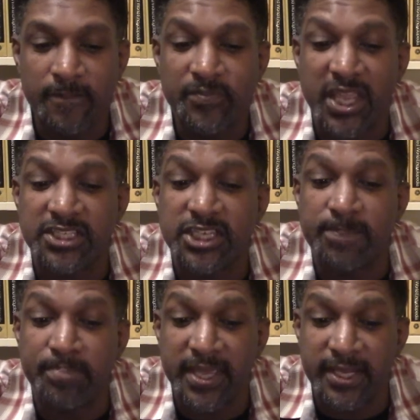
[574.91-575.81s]
that
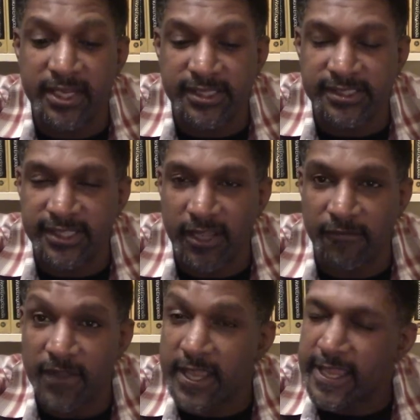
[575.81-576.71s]
she peed
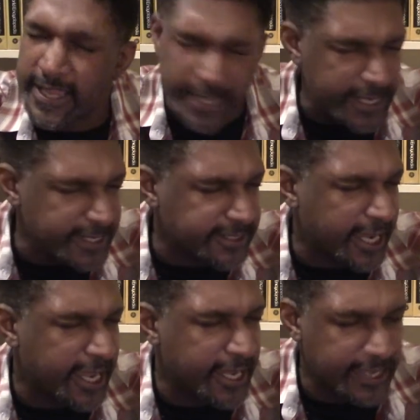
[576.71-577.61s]
herself each
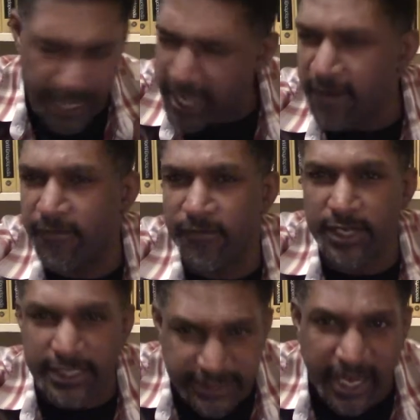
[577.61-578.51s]
and
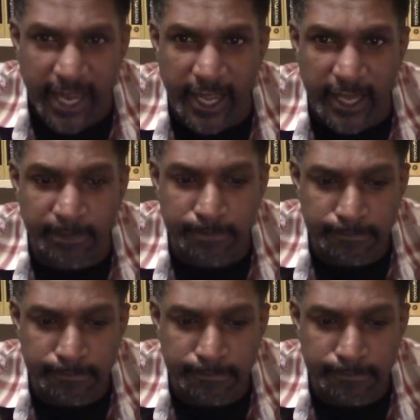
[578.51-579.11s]
every time.